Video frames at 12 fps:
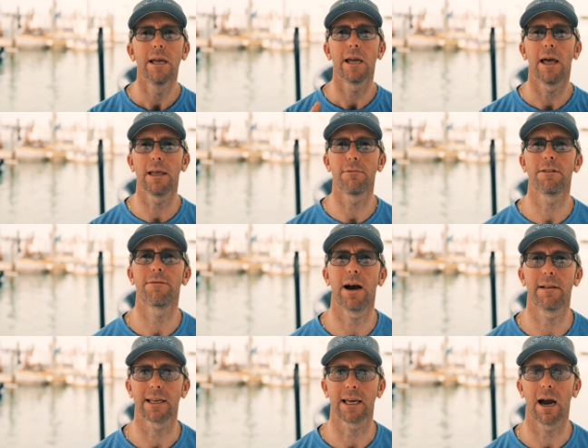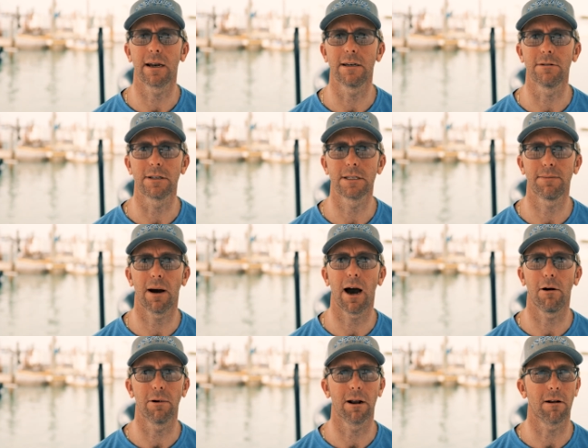And then we finally got into a
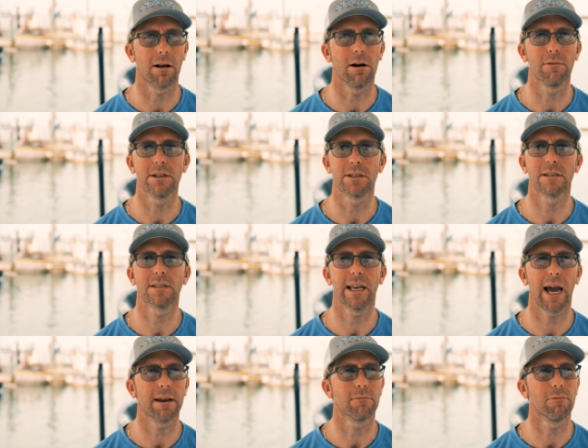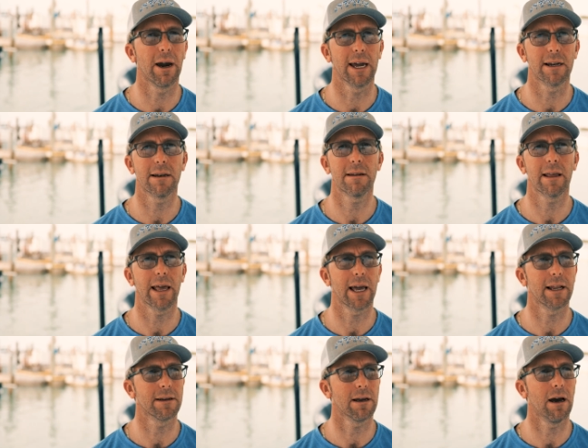spot where we just sat and waited,
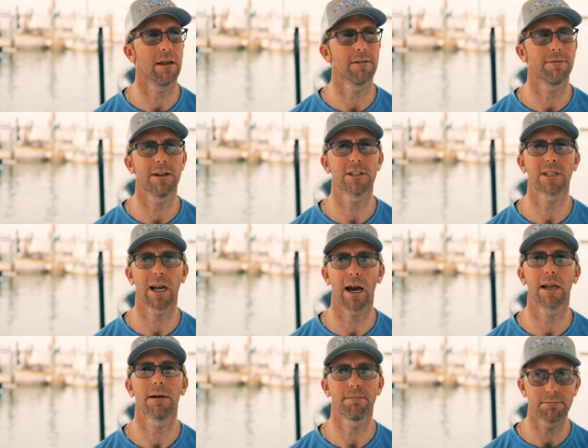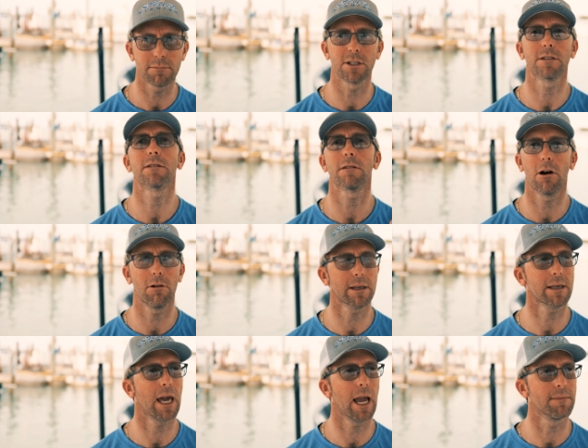and the fish kind of just slowly
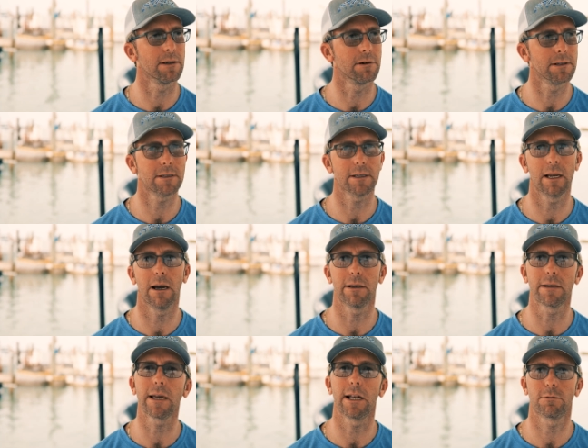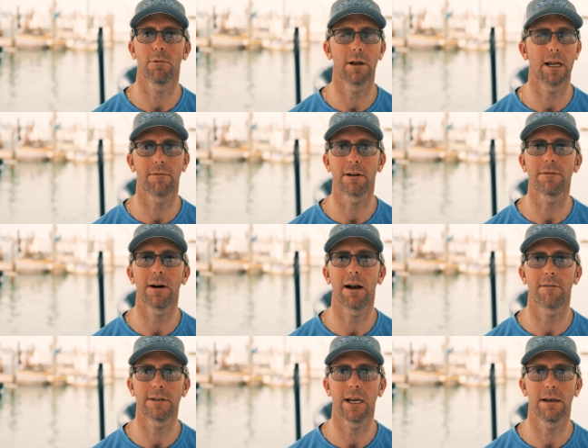came to us. You know, you'd catch one every
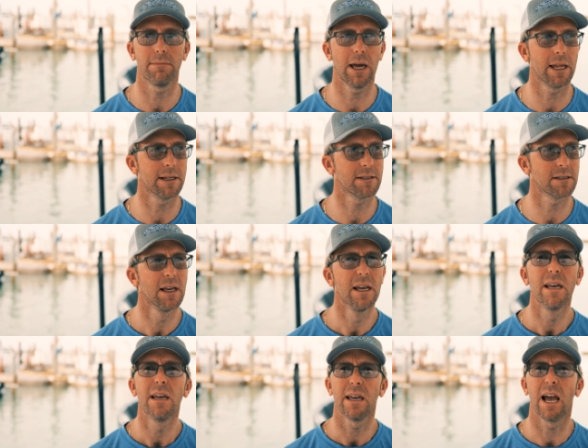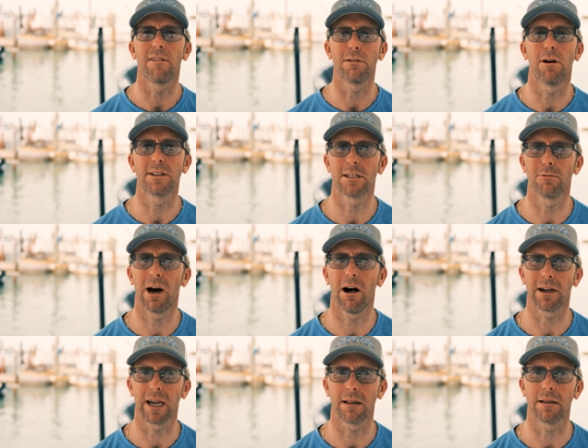5 or 10 minutes. Every once in a while,
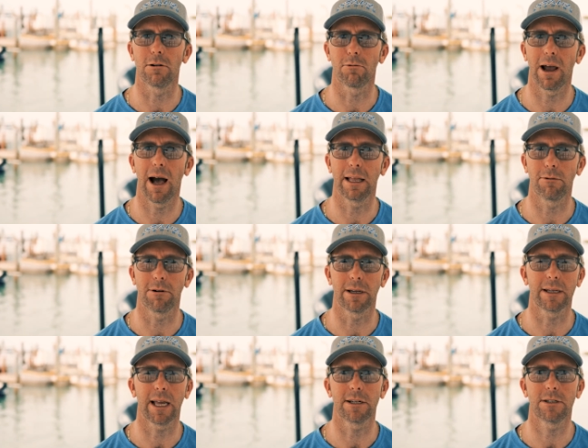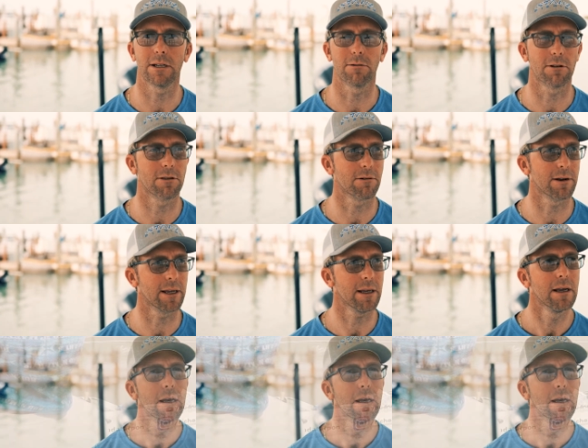get a little rally where you'd catch 2 or 3.